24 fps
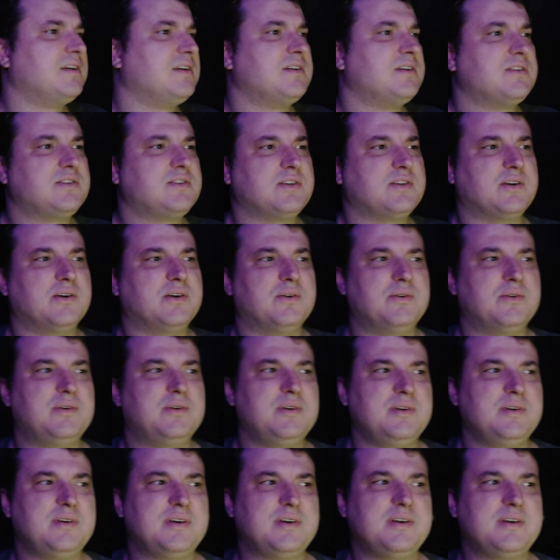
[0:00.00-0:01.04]
So
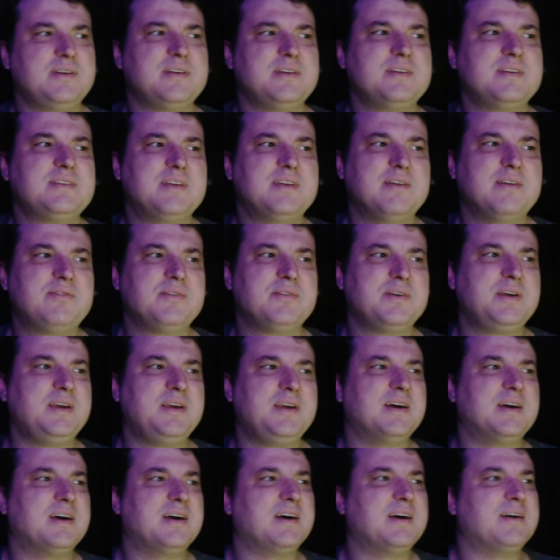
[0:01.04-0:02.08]
definitely
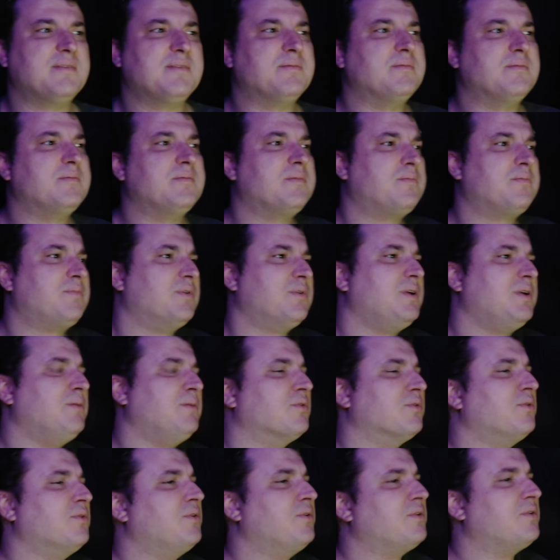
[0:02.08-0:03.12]
pretty
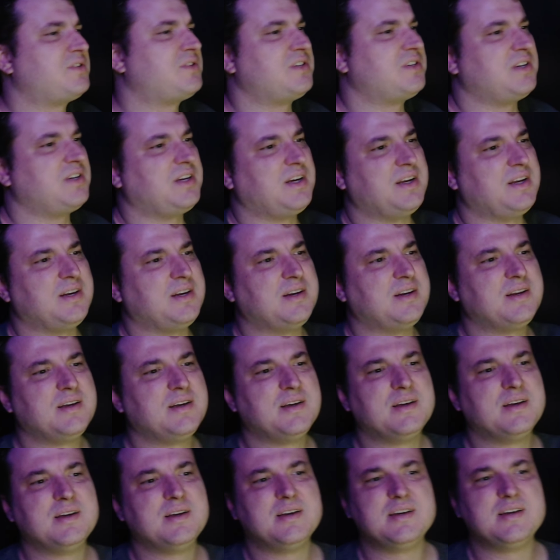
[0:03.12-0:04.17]
brutal scene,
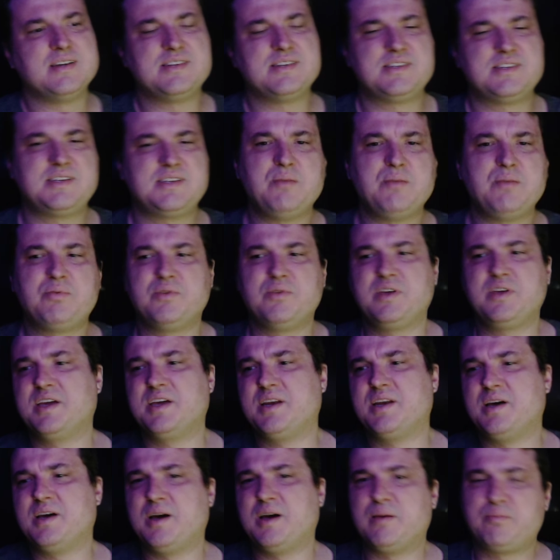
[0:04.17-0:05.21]
stapling it
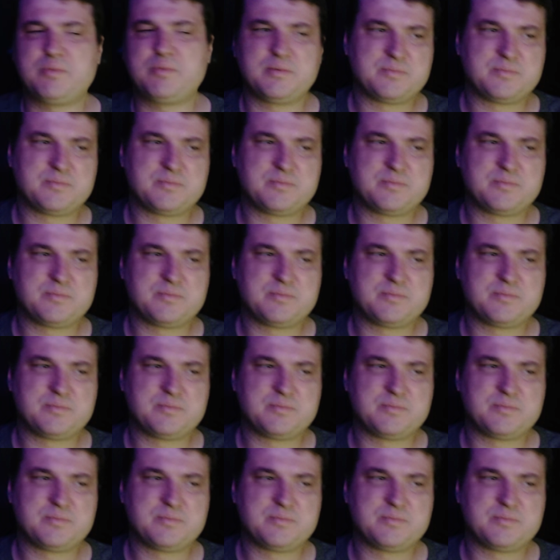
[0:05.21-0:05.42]
up.